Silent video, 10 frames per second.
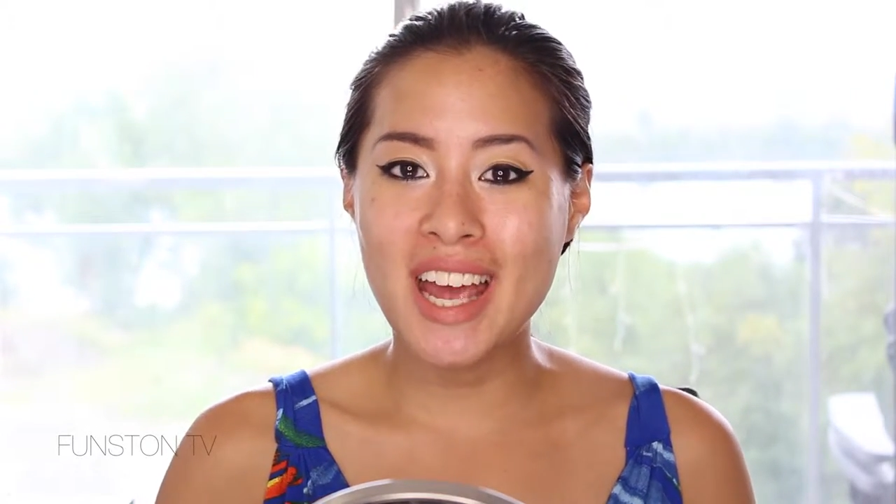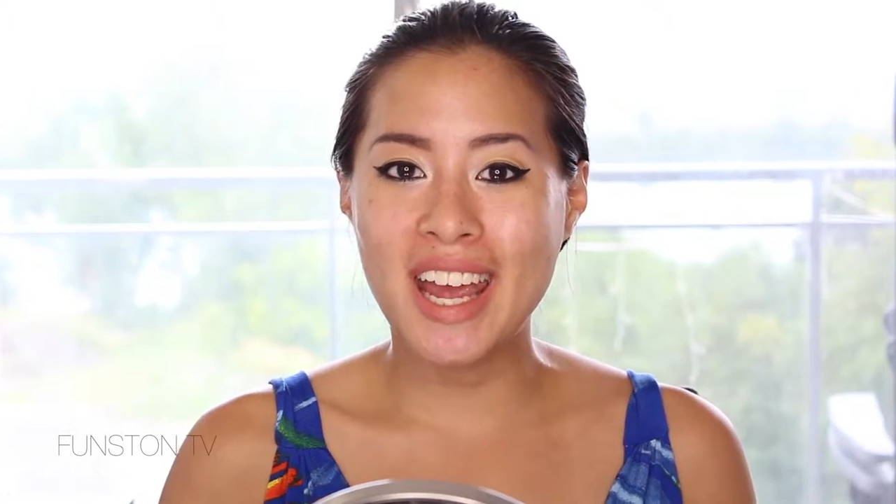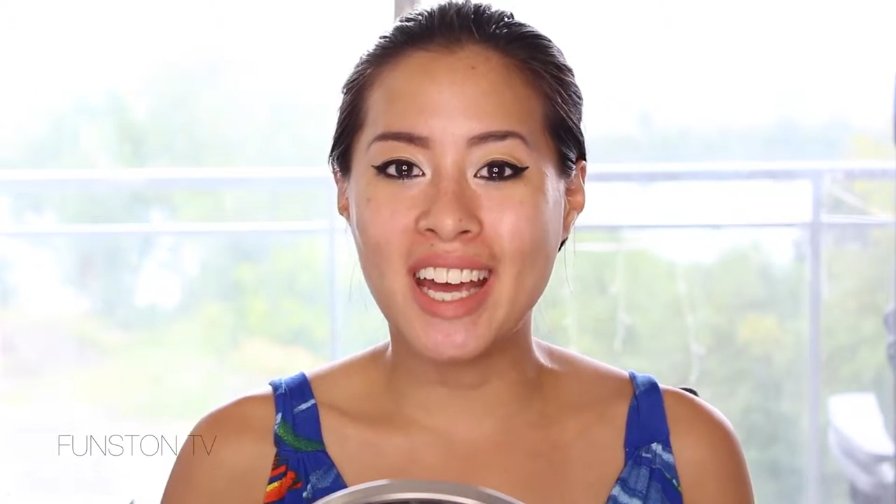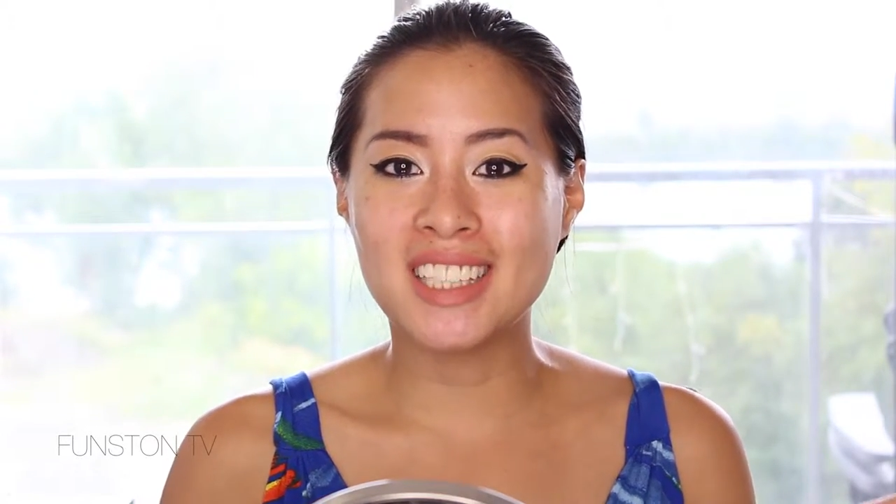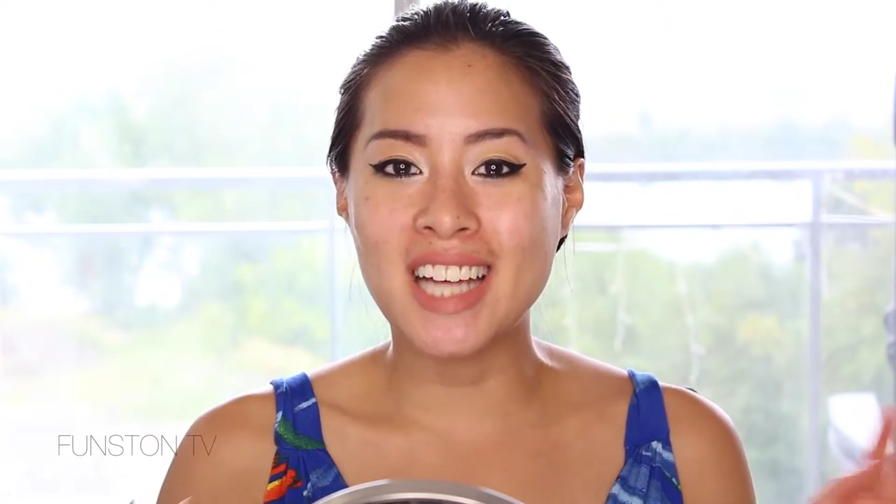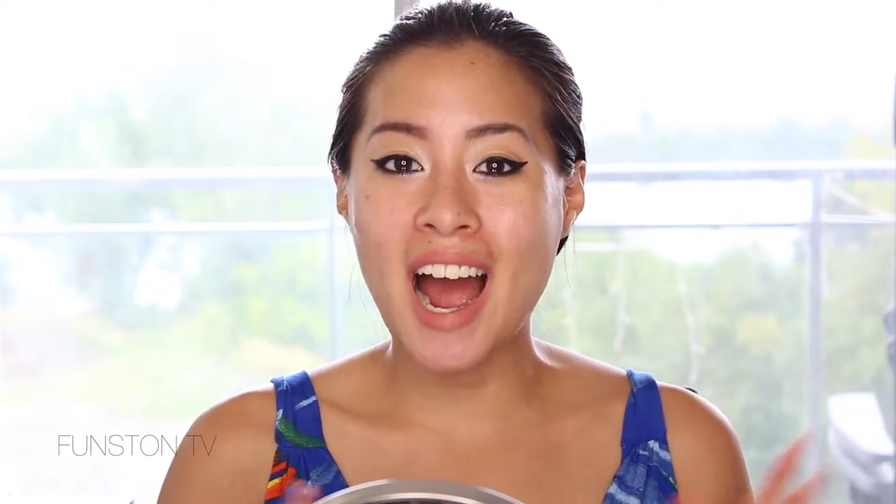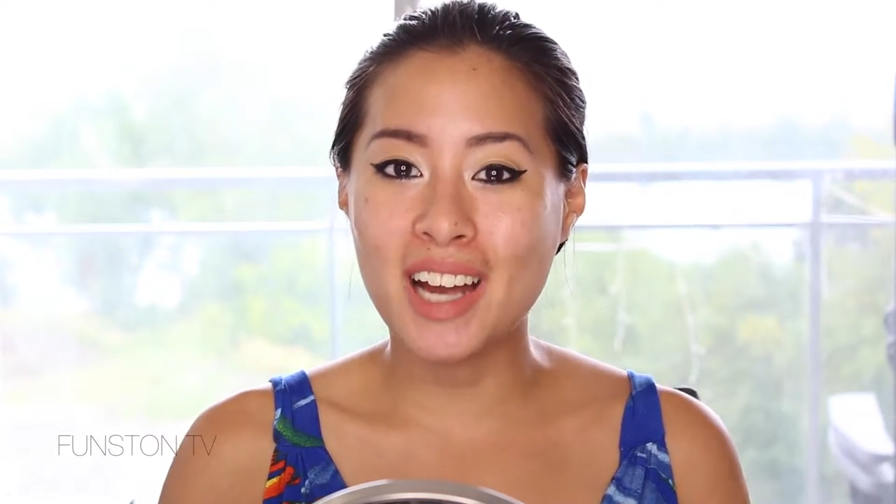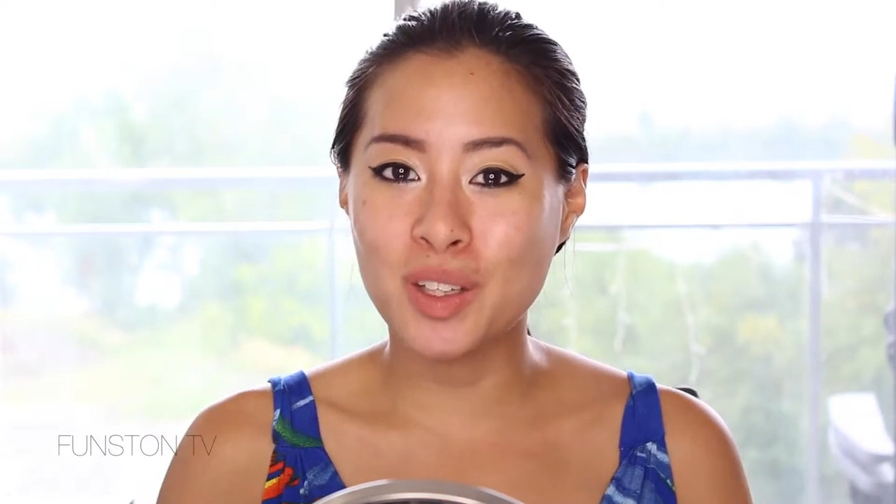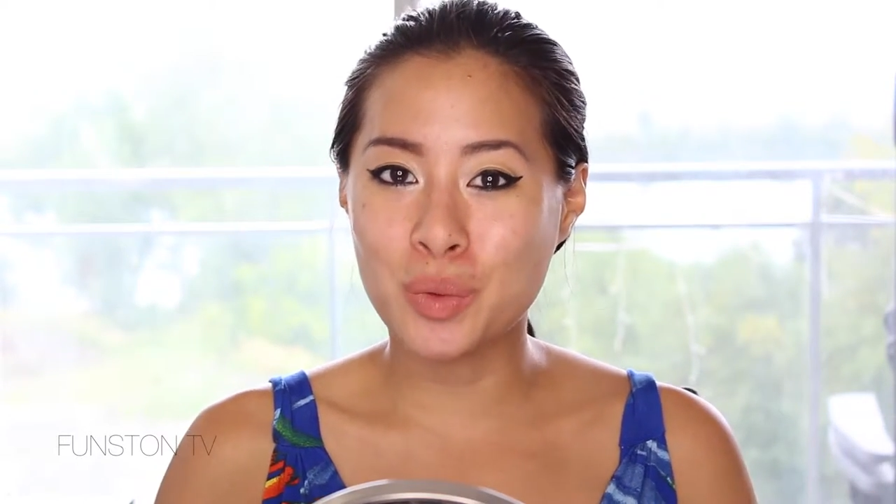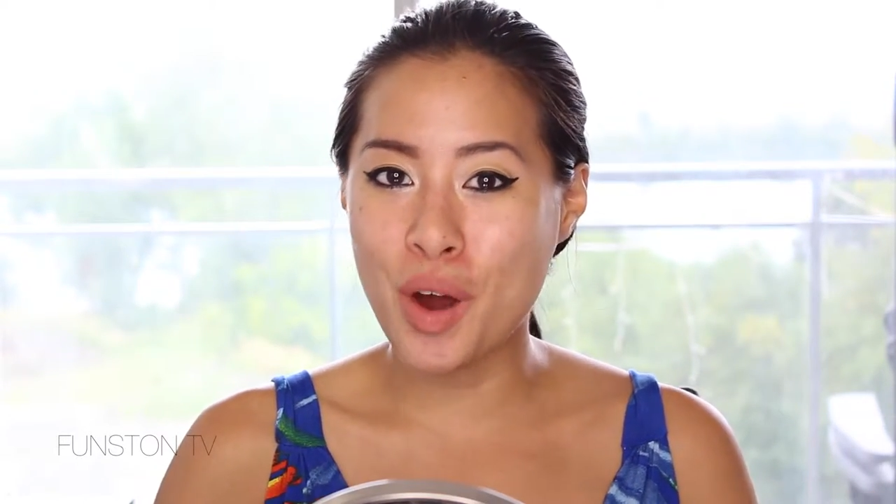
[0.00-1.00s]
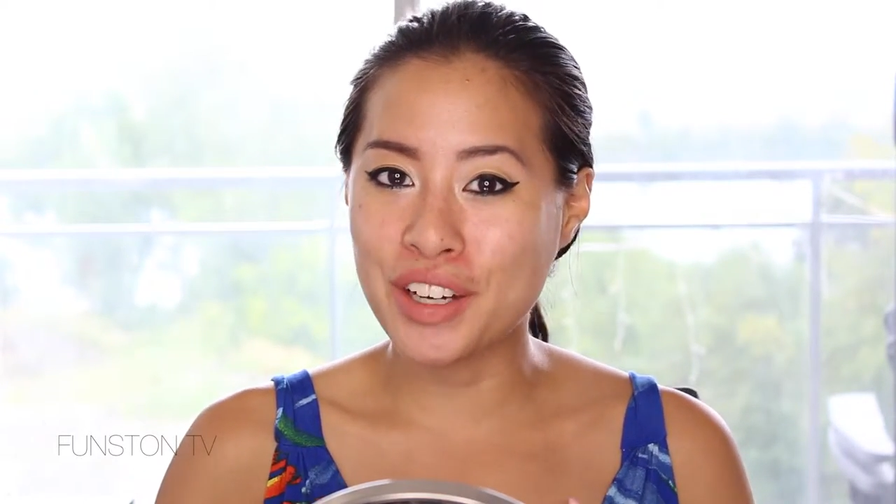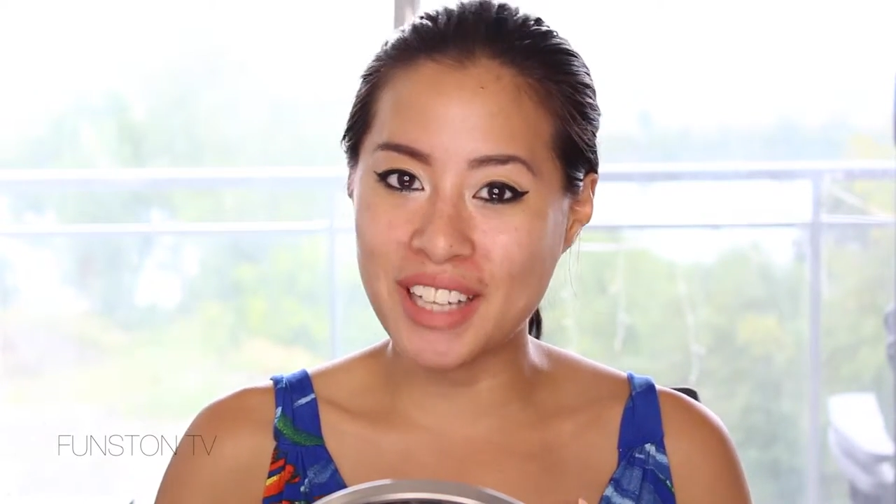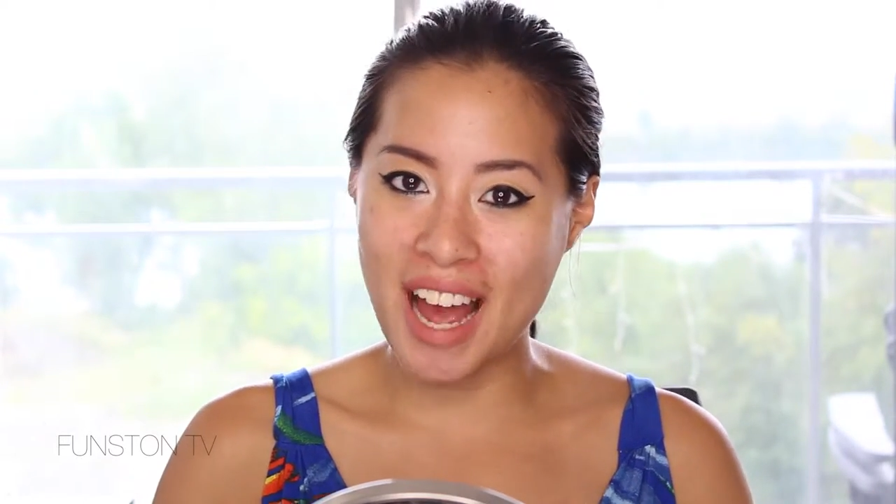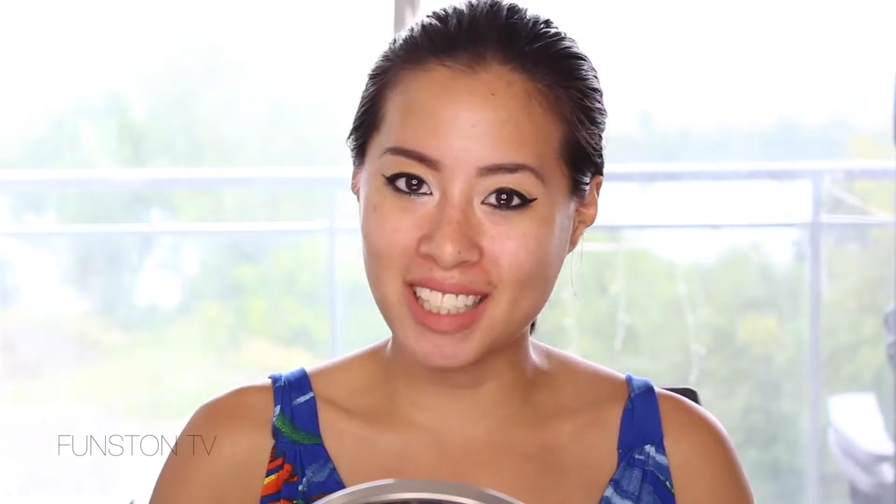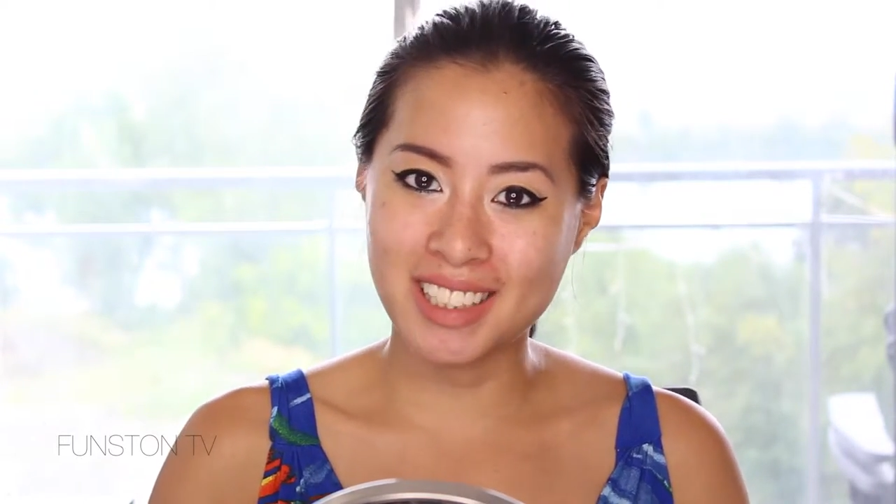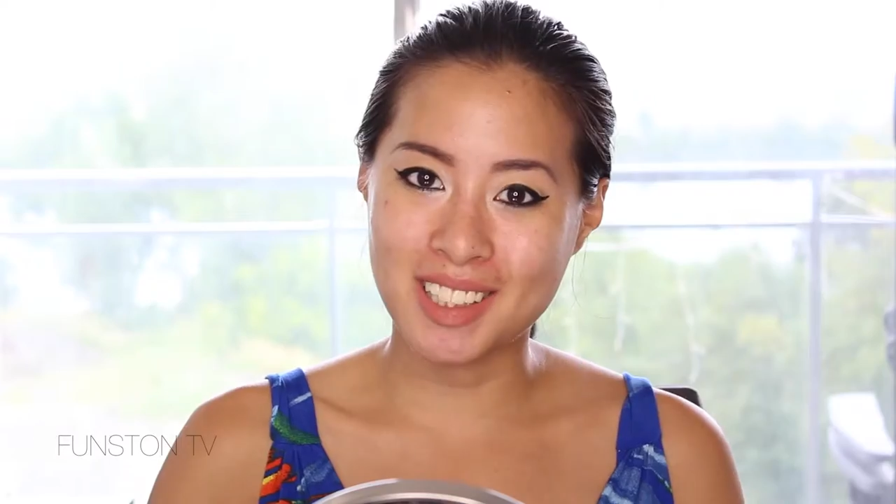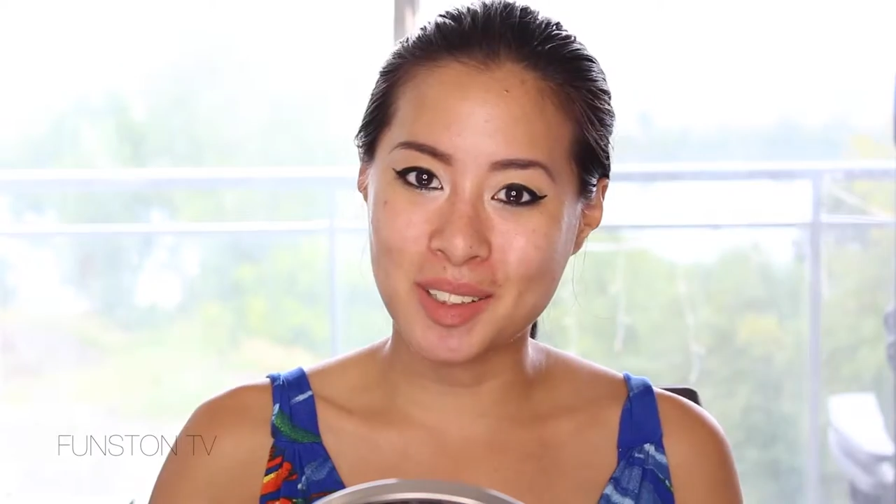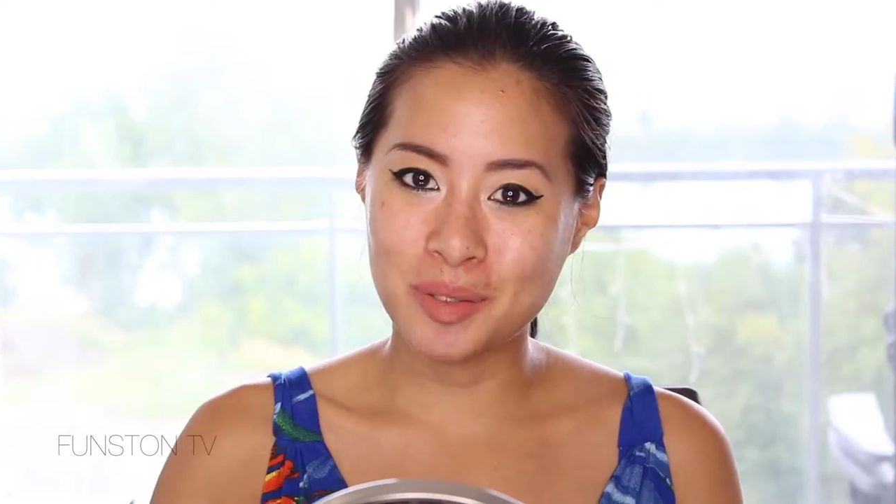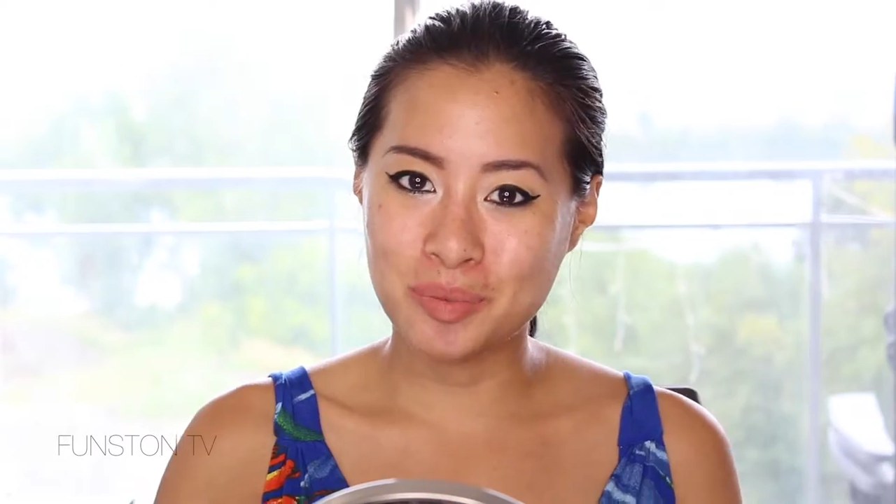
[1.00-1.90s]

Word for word: and hyaluronic acid.